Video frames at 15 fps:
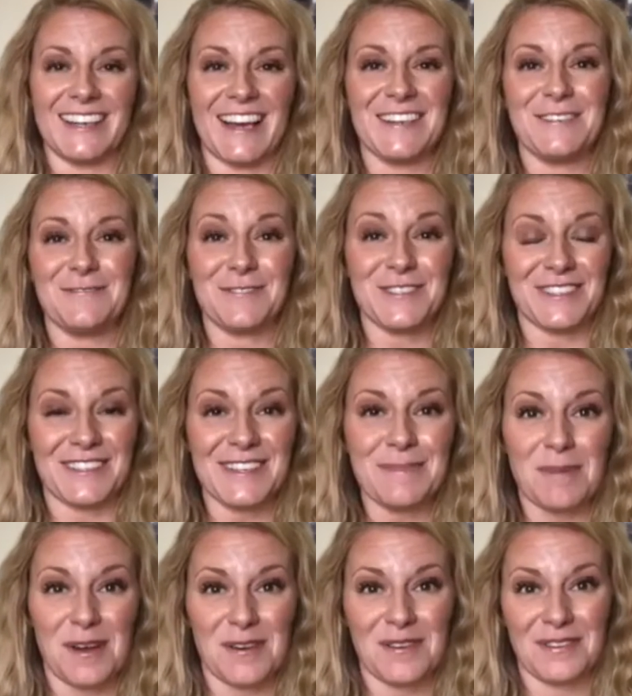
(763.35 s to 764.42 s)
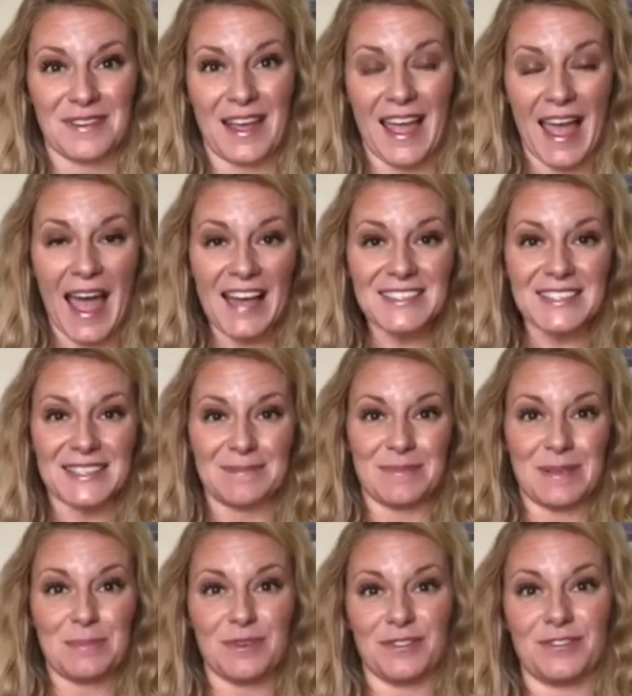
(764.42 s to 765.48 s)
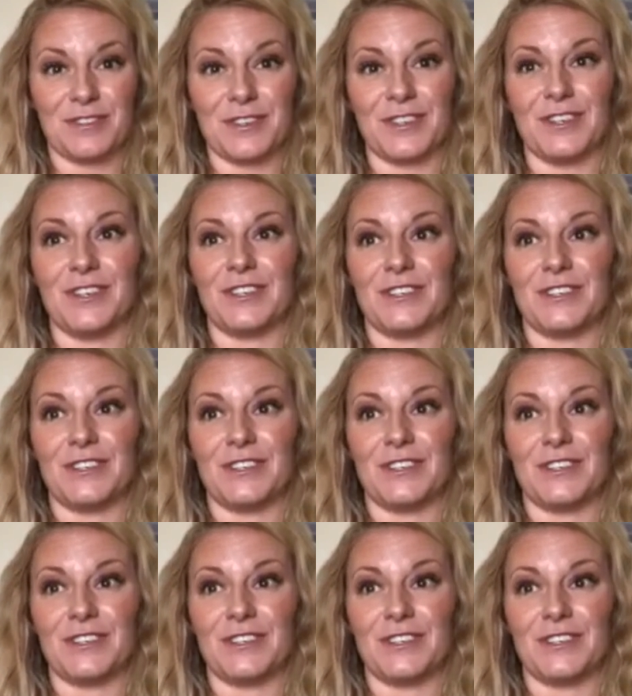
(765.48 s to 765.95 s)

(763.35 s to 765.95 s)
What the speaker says: I didn't really think about asking people for